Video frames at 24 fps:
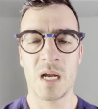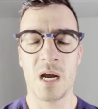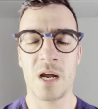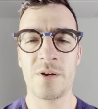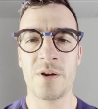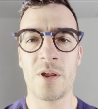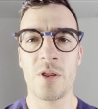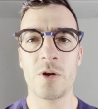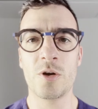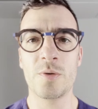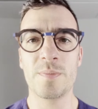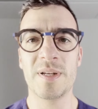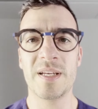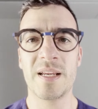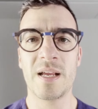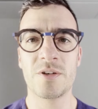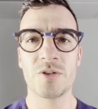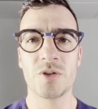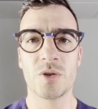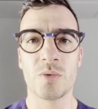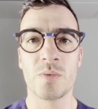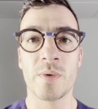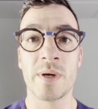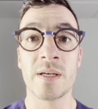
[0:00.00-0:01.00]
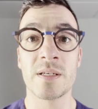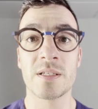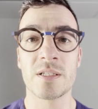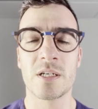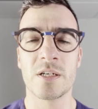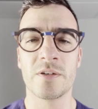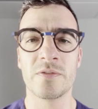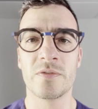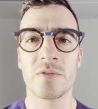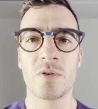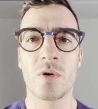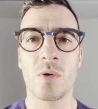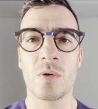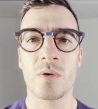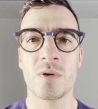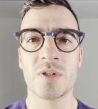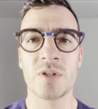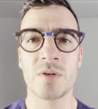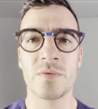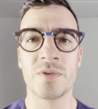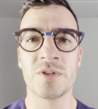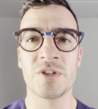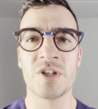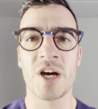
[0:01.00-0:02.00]
Another potential risk of
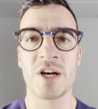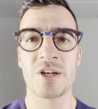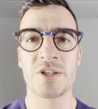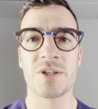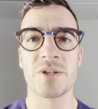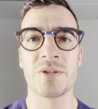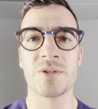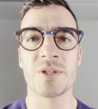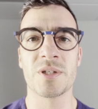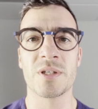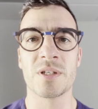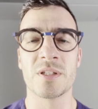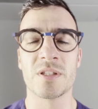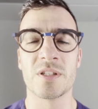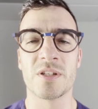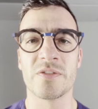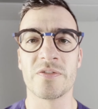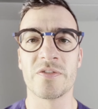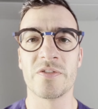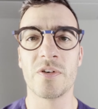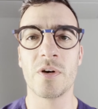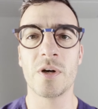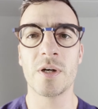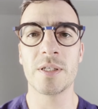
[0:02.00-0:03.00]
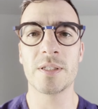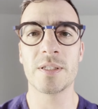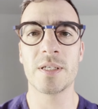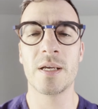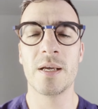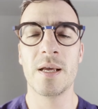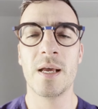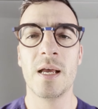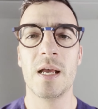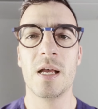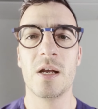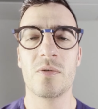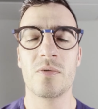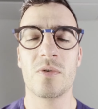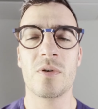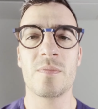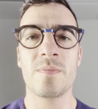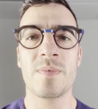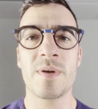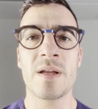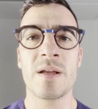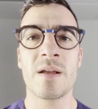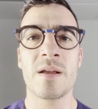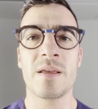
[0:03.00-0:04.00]
cortisone injections into the foot would
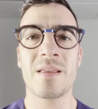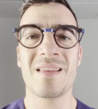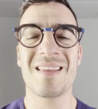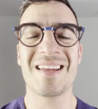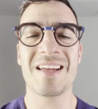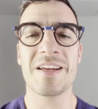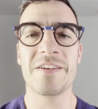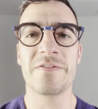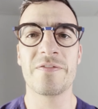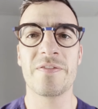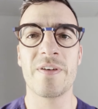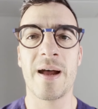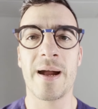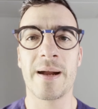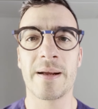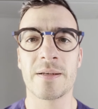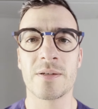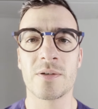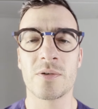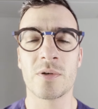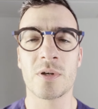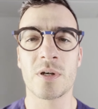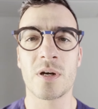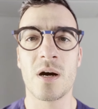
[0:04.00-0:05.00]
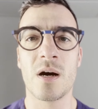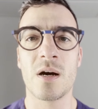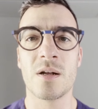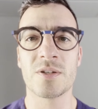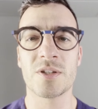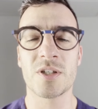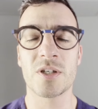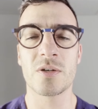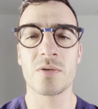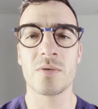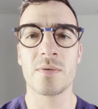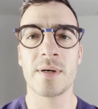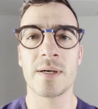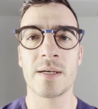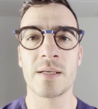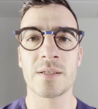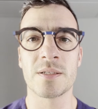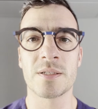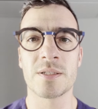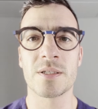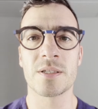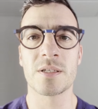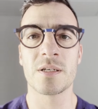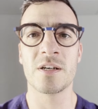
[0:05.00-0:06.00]
be the effect or
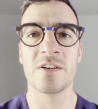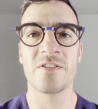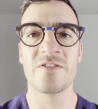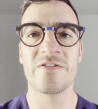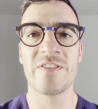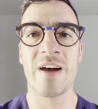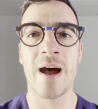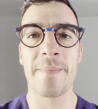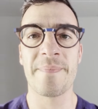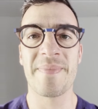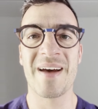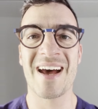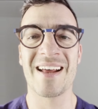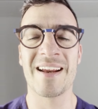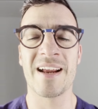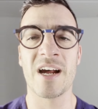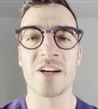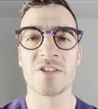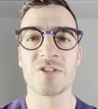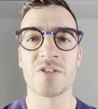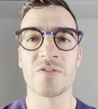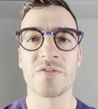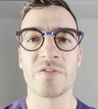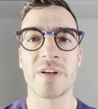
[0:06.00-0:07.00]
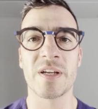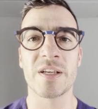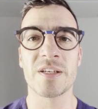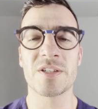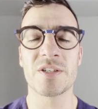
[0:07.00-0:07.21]
consequence of fat pad atrophy.